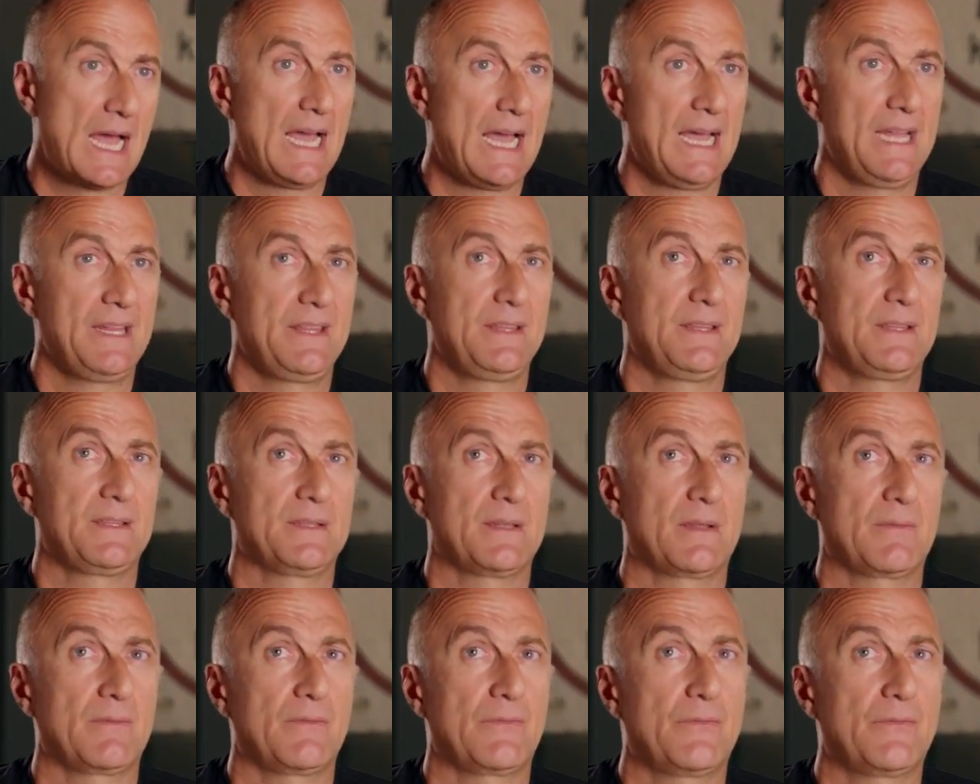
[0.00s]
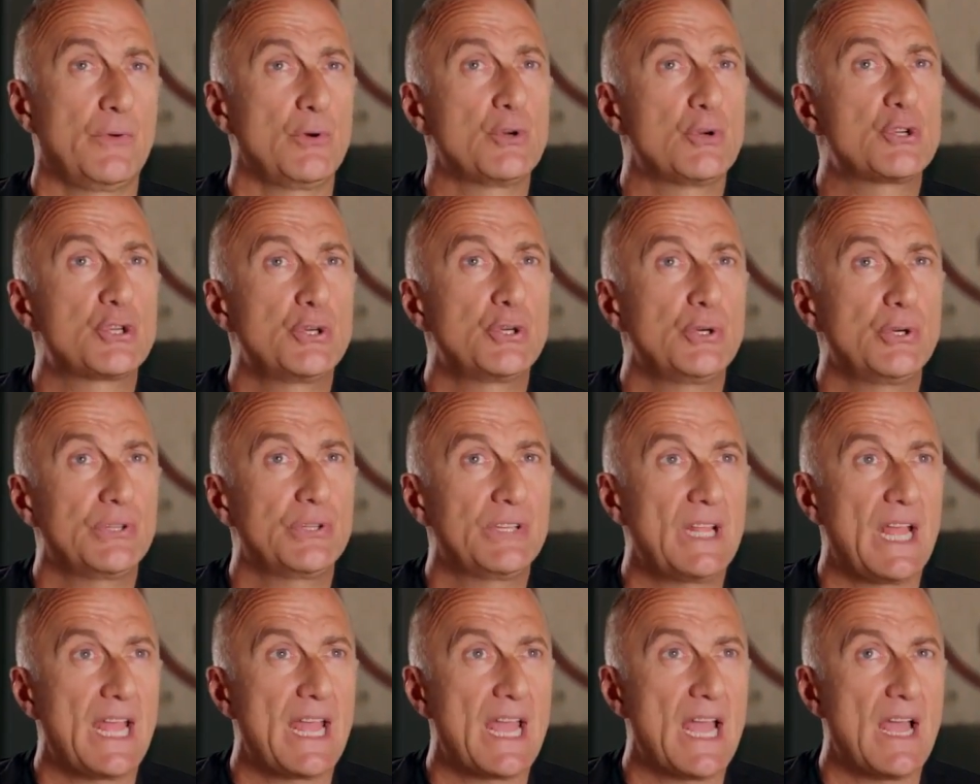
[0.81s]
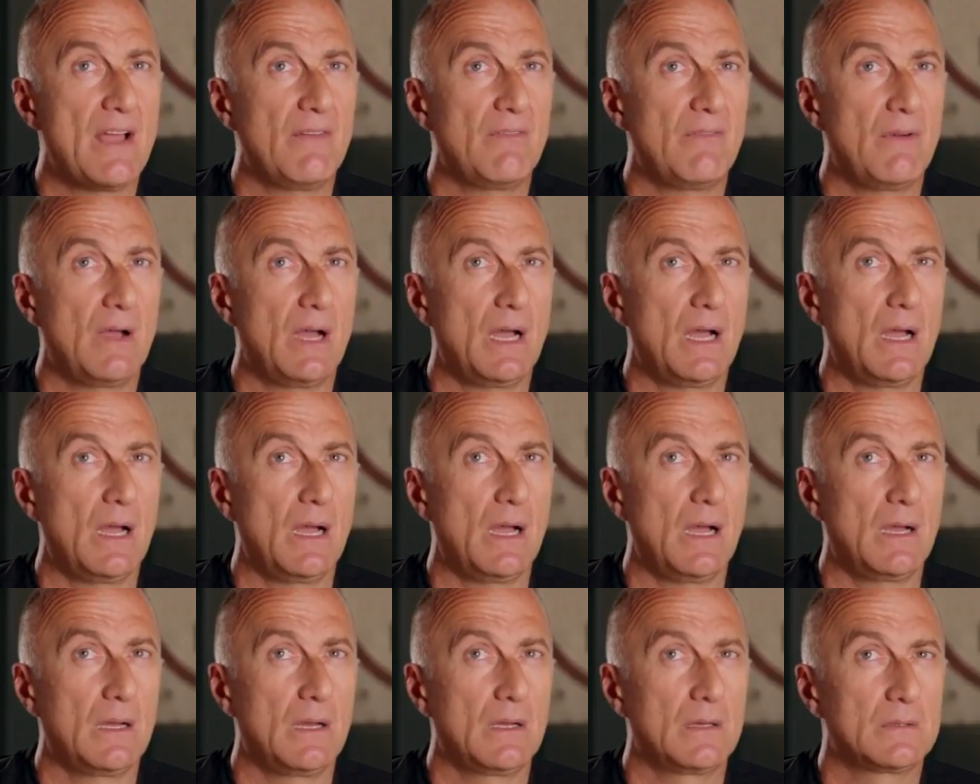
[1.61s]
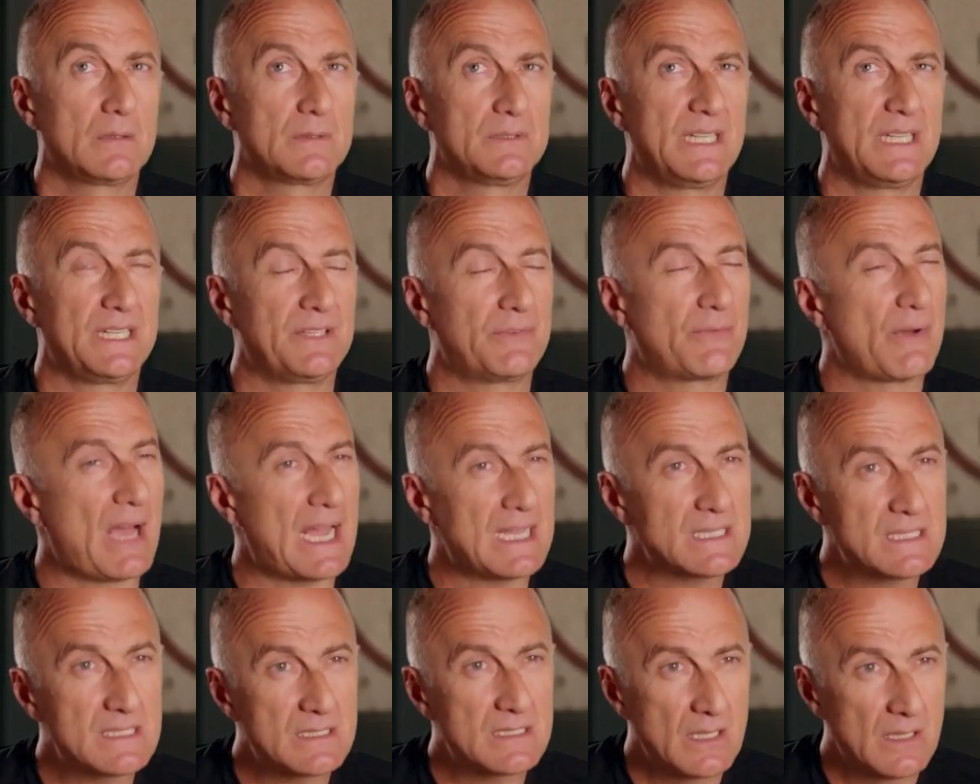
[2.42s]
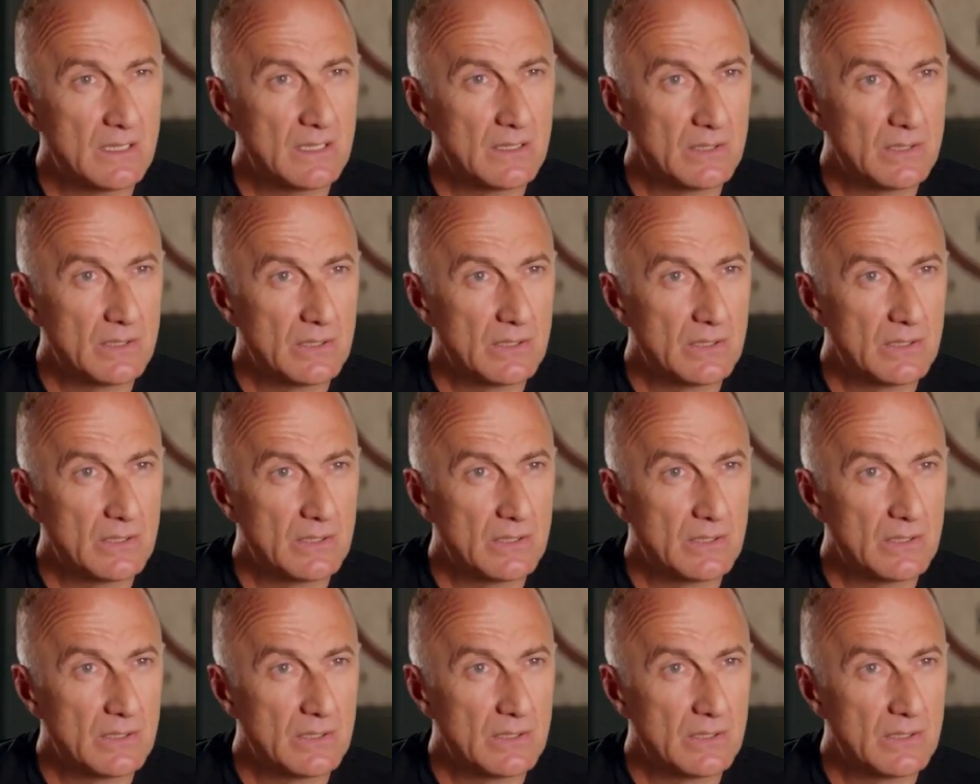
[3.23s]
And for sure they have, uh, they trust